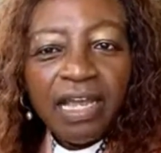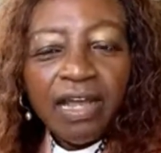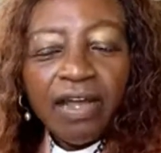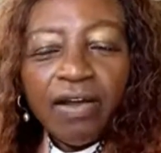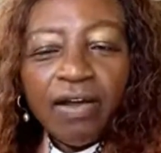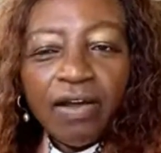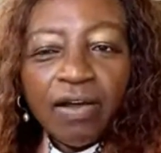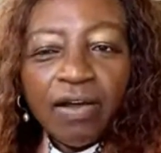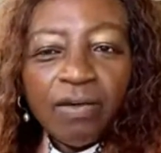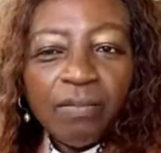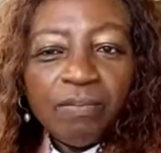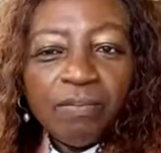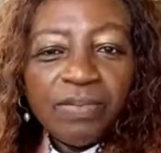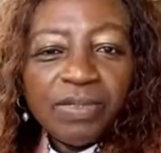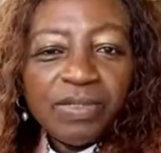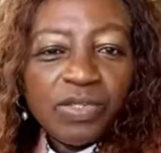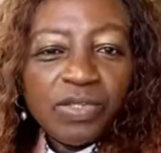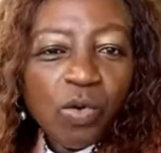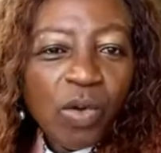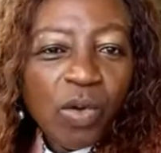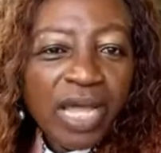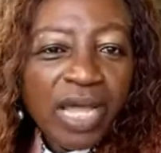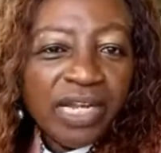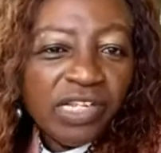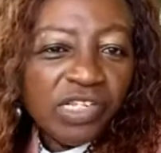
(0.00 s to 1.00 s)

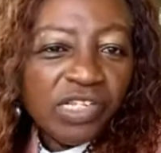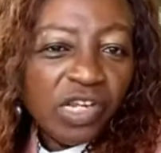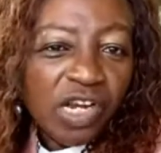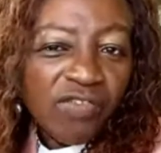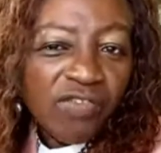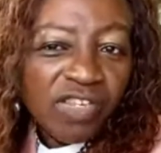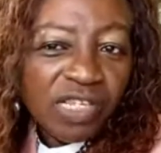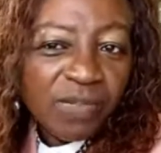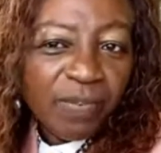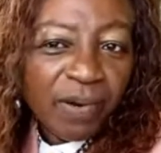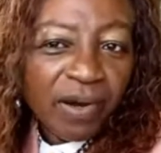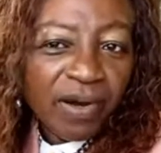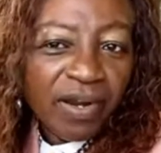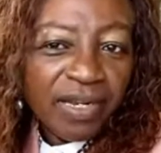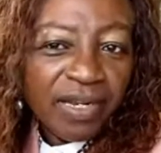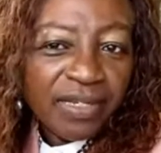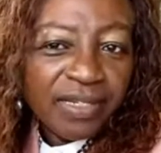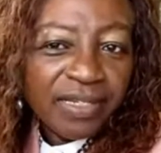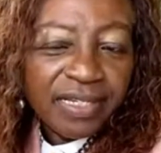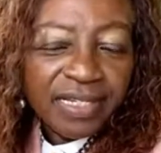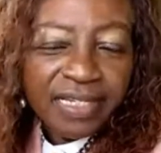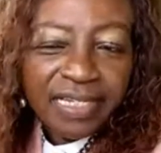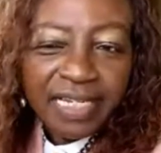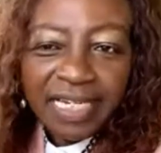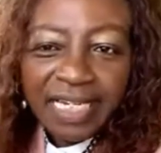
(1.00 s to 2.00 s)
So on the service
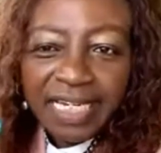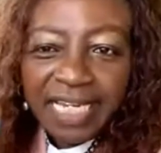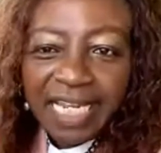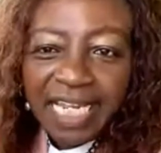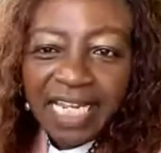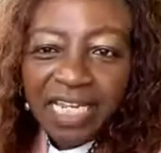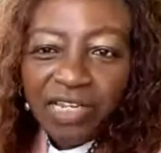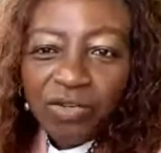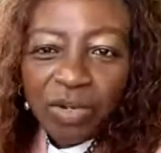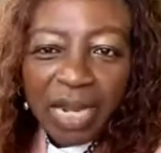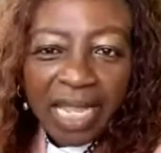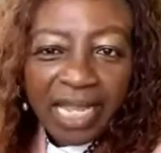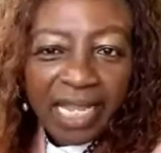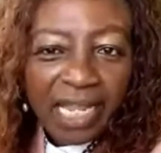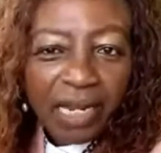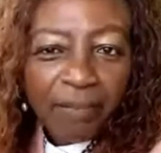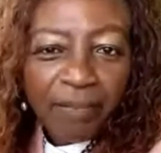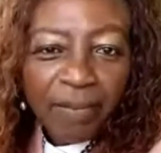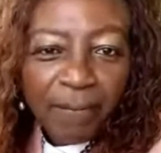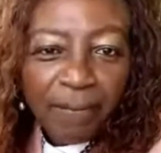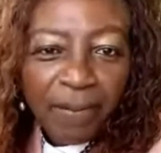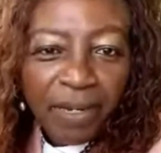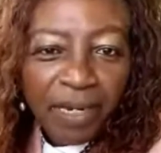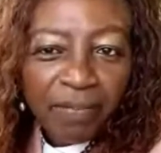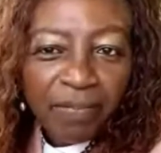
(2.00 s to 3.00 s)
part, again, you like
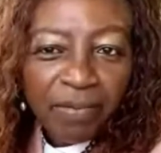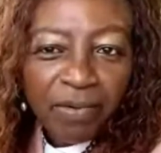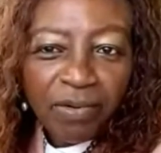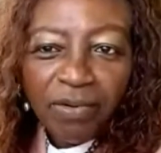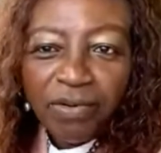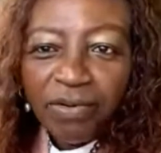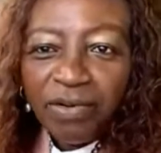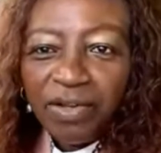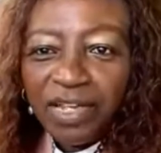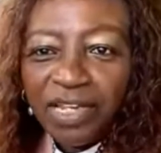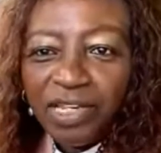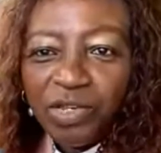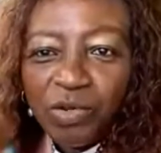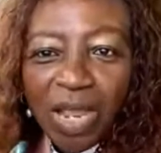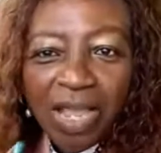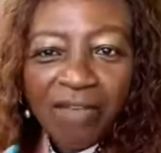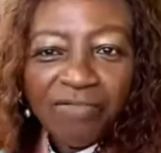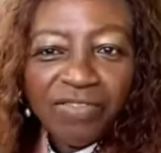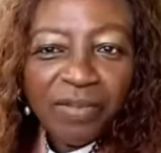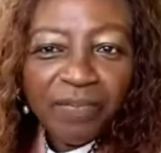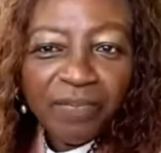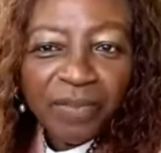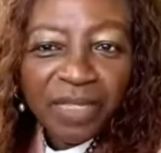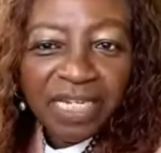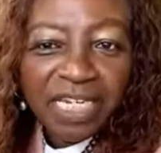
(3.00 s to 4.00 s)
helping people, you
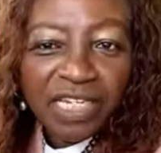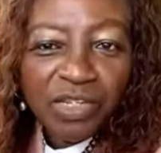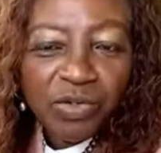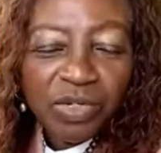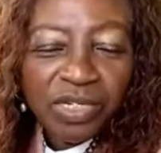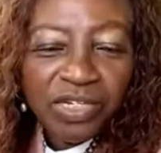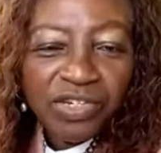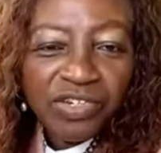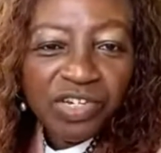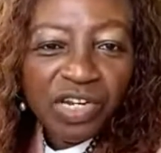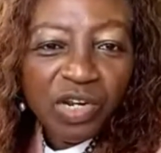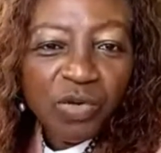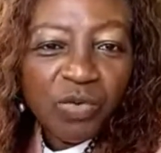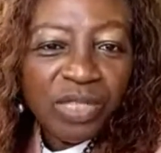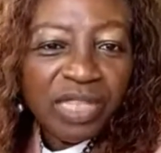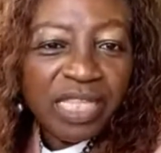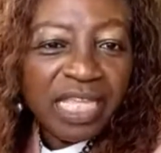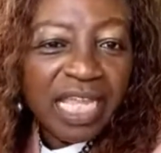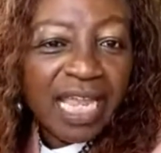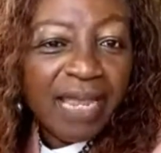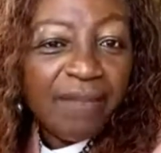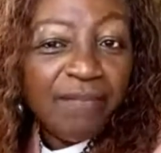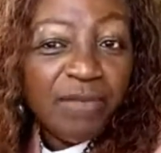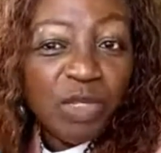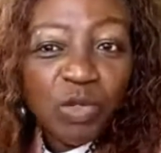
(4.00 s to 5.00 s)
have something that you can share with
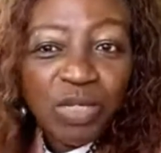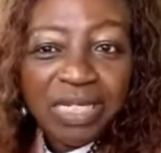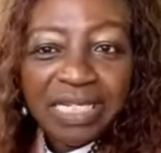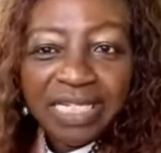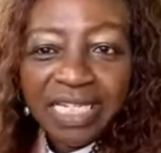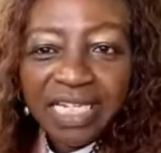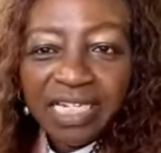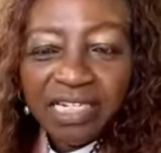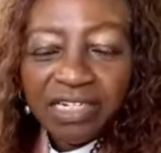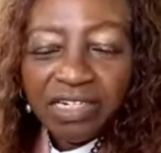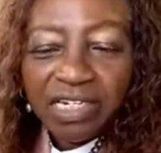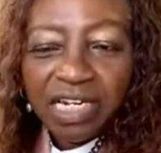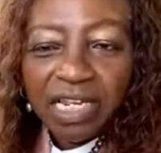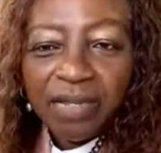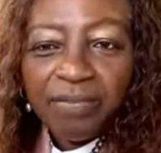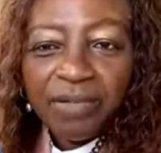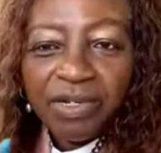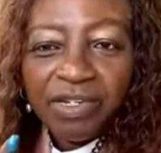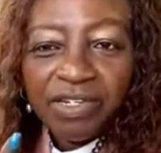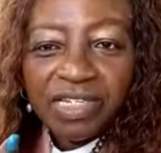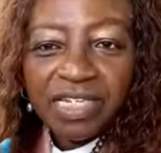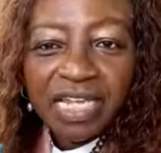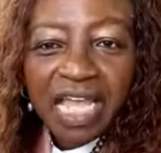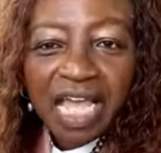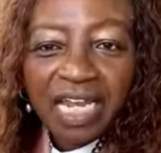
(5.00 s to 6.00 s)
them, you can teach them,
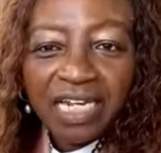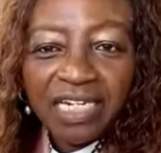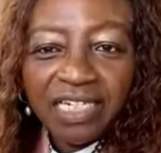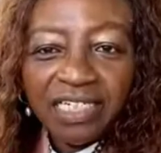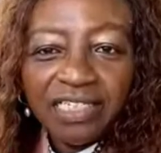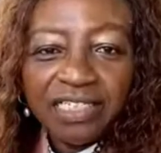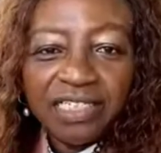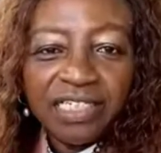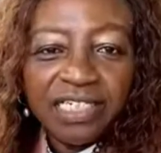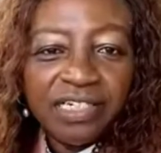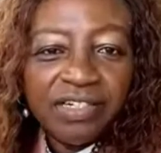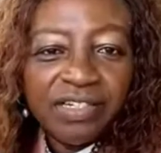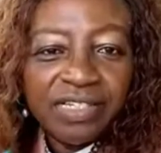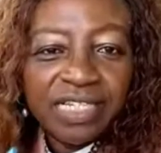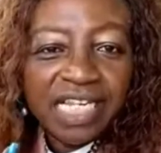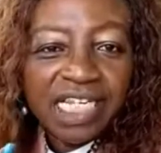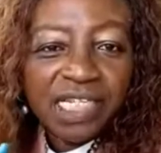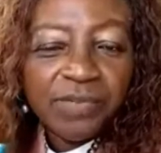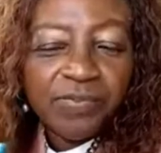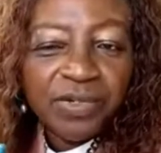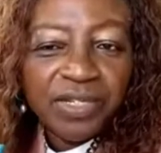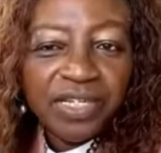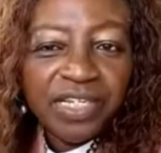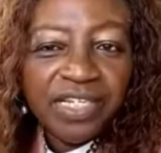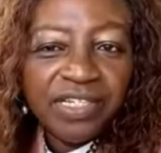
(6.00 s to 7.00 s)
there's knowledge, there's
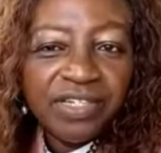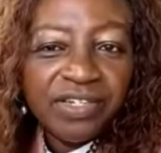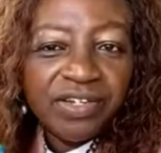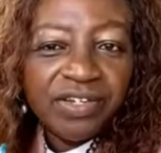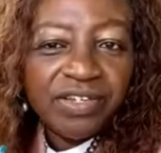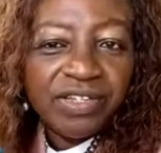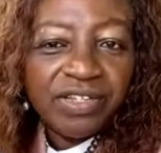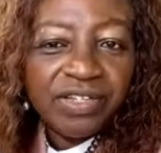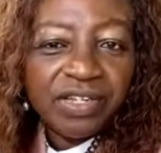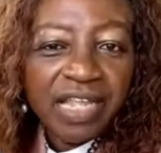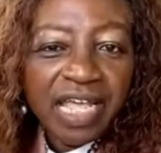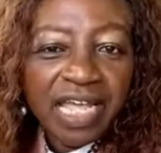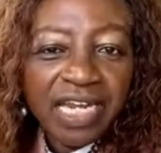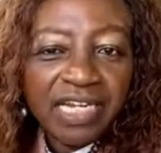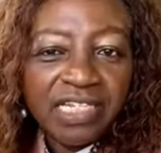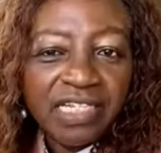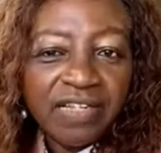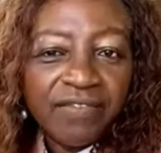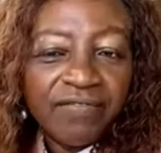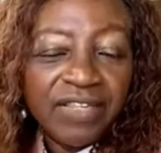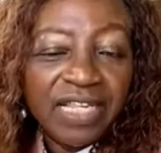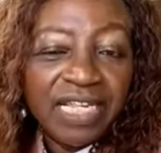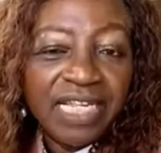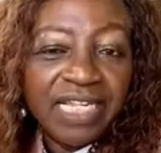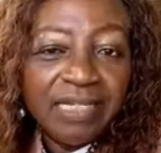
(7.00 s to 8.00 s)
expertise, there's a lot of
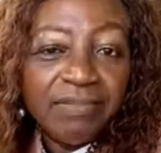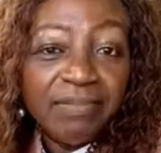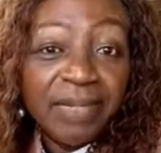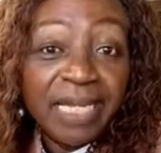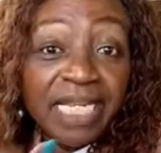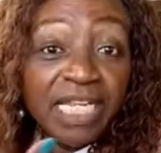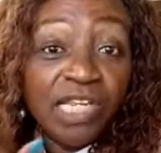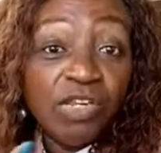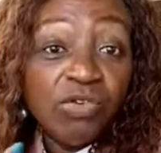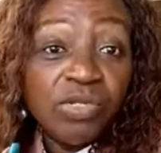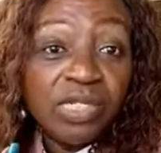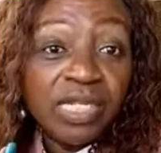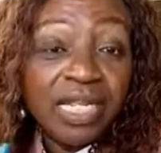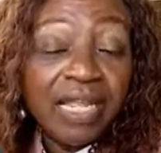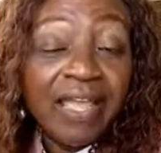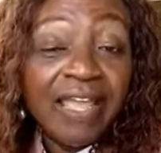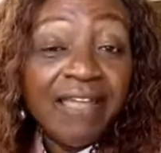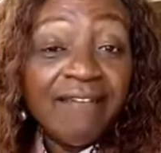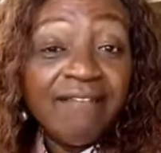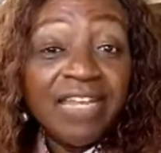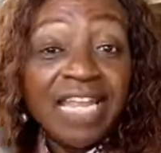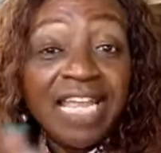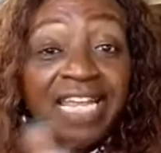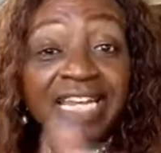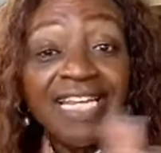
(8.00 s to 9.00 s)
stuff that can make use of.
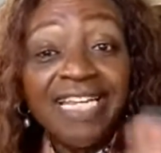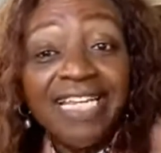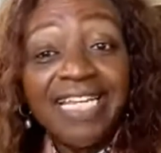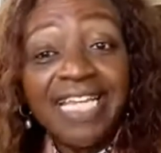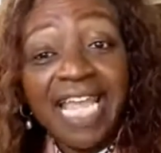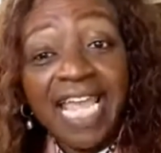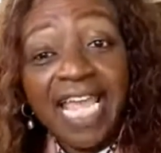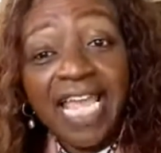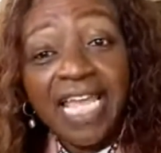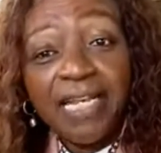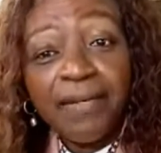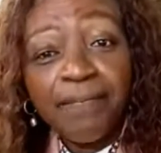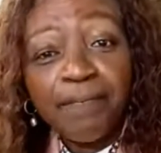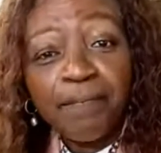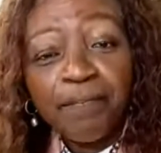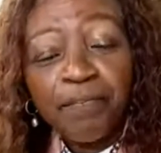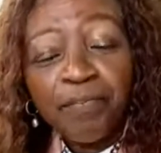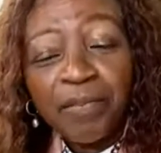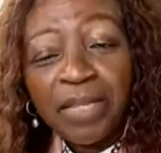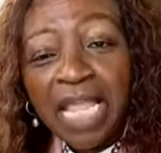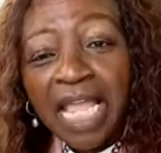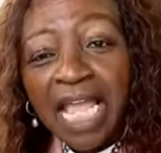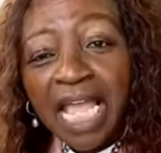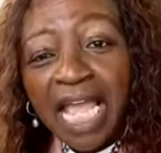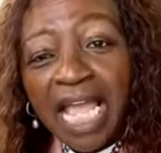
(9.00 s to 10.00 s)
And again,
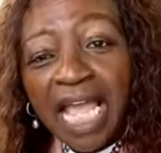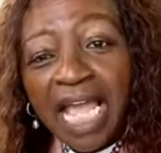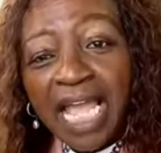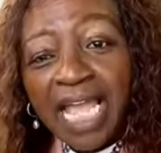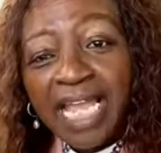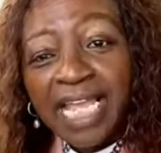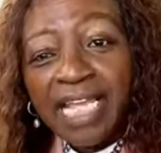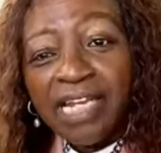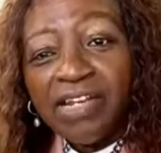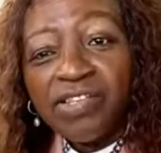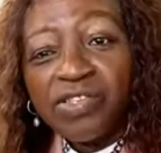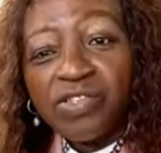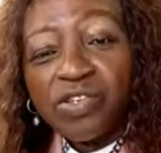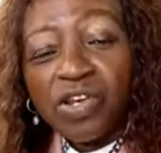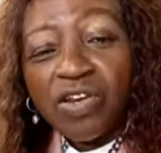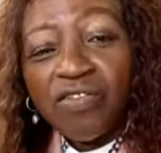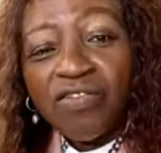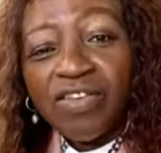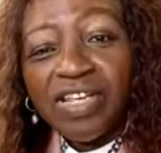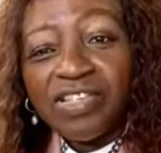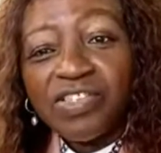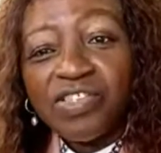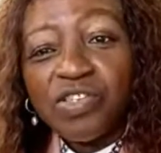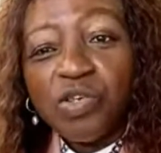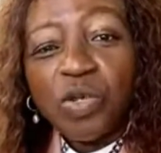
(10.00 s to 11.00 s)
in a
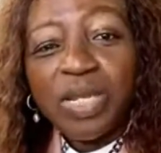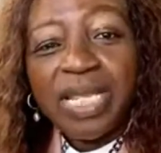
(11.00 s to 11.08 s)
service,